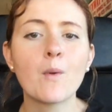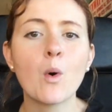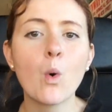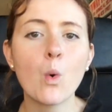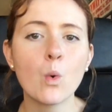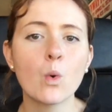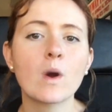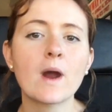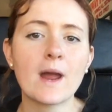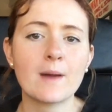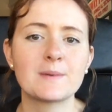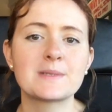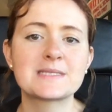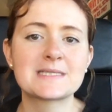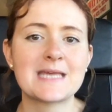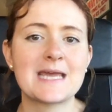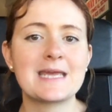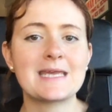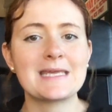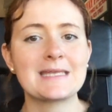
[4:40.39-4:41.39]
Or I would
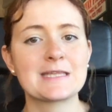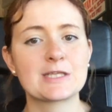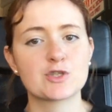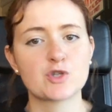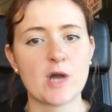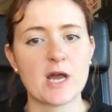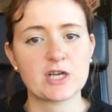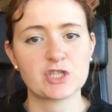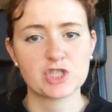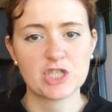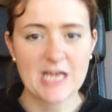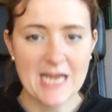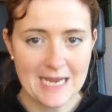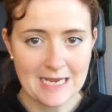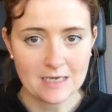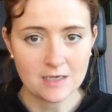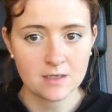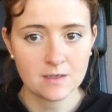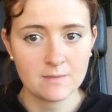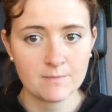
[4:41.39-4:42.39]
say in the trash
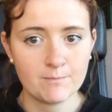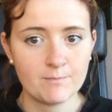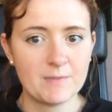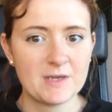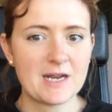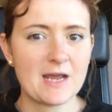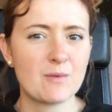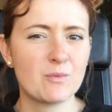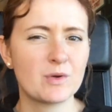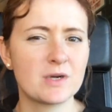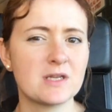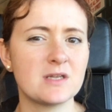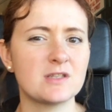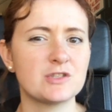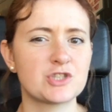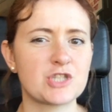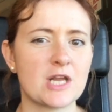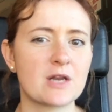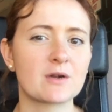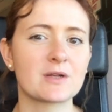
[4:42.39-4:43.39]
can, but I
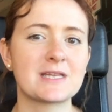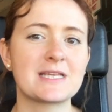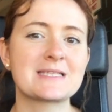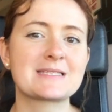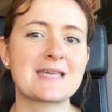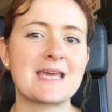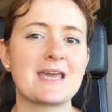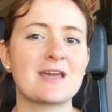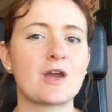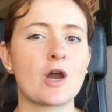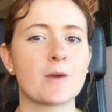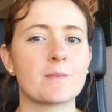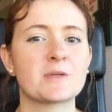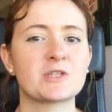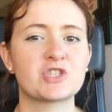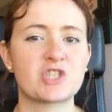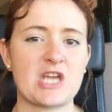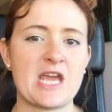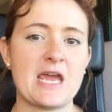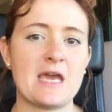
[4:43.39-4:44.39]
wouldn't generally say
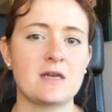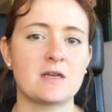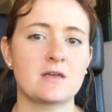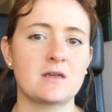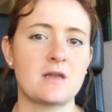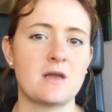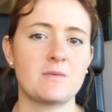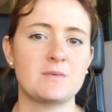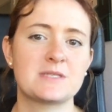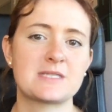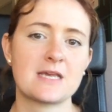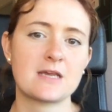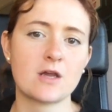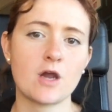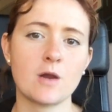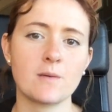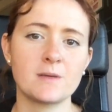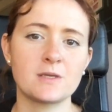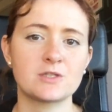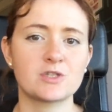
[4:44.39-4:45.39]
garbage can. I would say
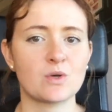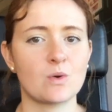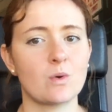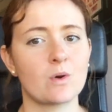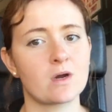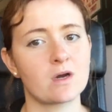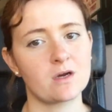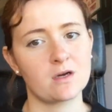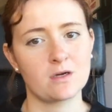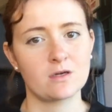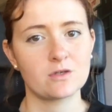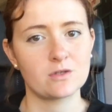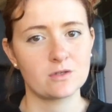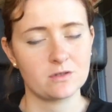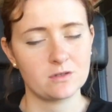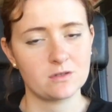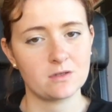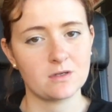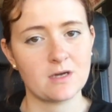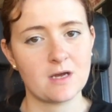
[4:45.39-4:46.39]
garbage or
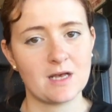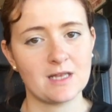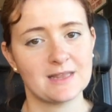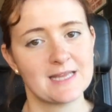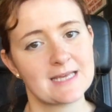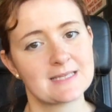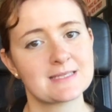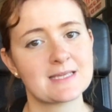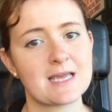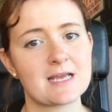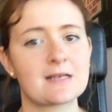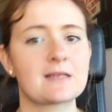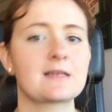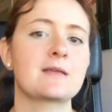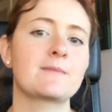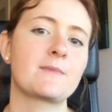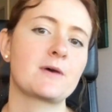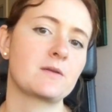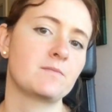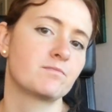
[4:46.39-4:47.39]
less likely
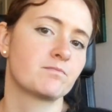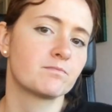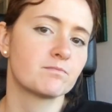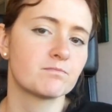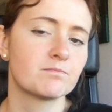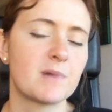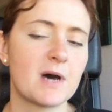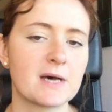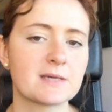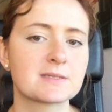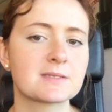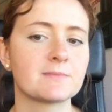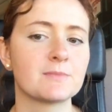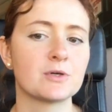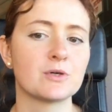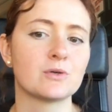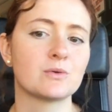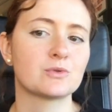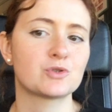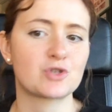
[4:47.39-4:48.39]
but
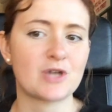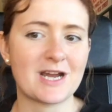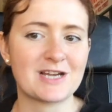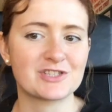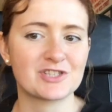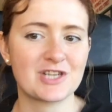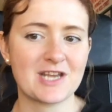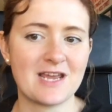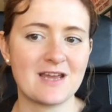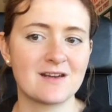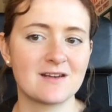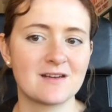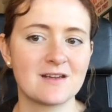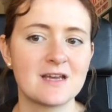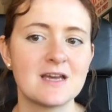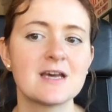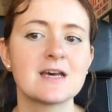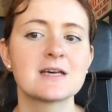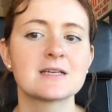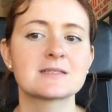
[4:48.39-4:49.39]
possible trash can.
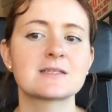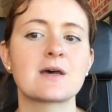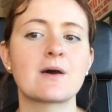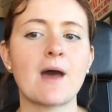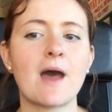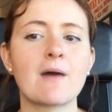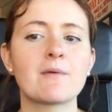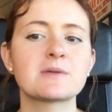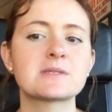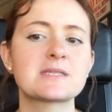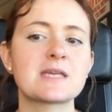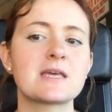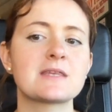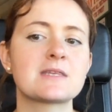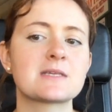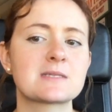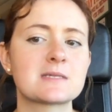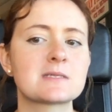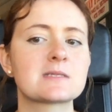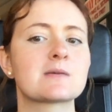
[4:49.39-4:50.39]
So I would say
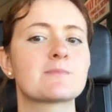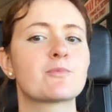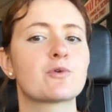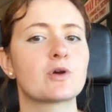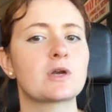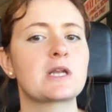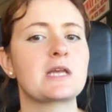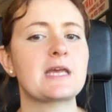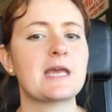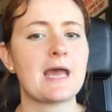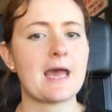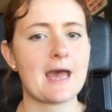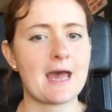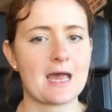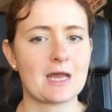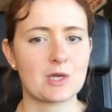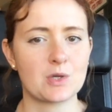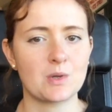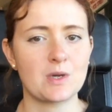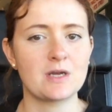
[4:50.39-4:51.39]
this is a pretty
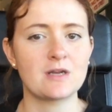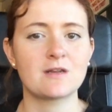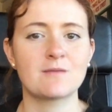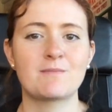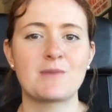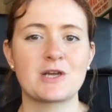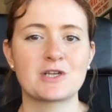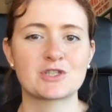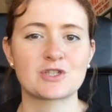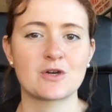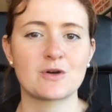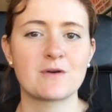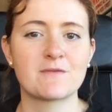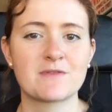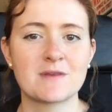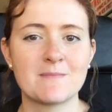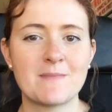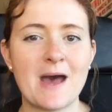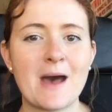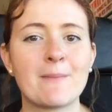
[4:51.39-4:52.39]
accurate picture of
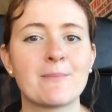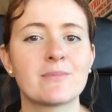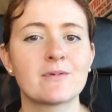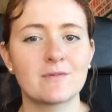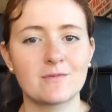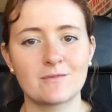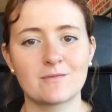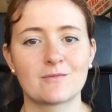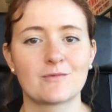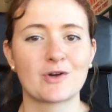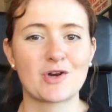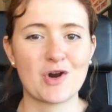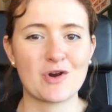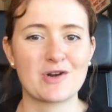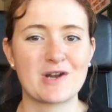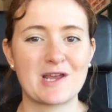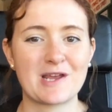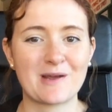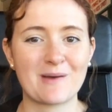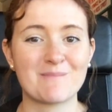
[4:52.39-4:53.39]
the map
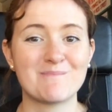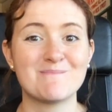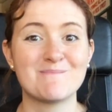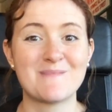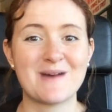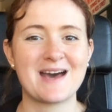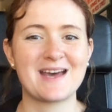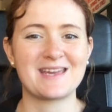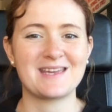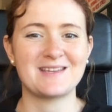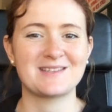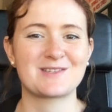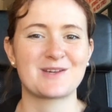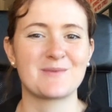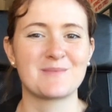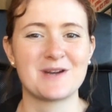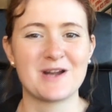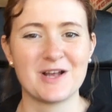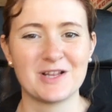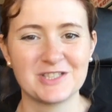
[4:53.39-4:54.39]
regarding my
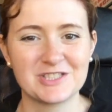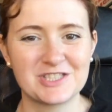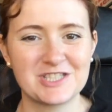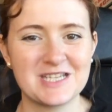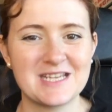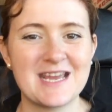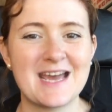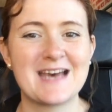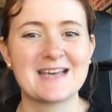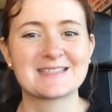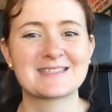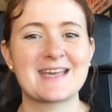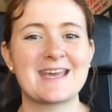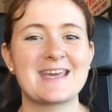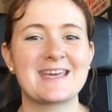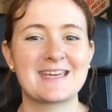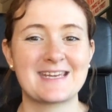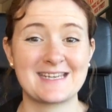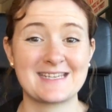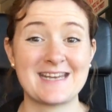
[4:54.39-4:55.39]
terminology as
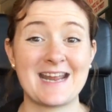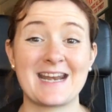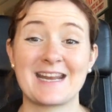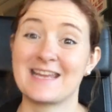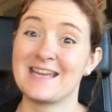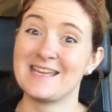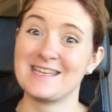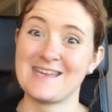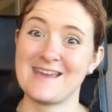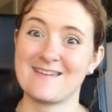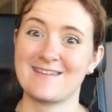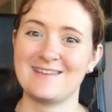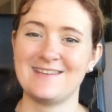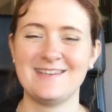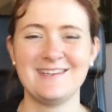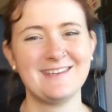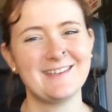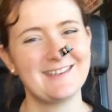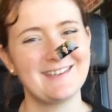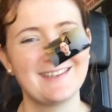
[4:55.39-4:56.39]
a Connecticut
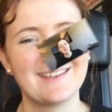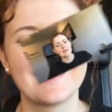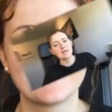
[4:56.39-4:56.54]
Yankee.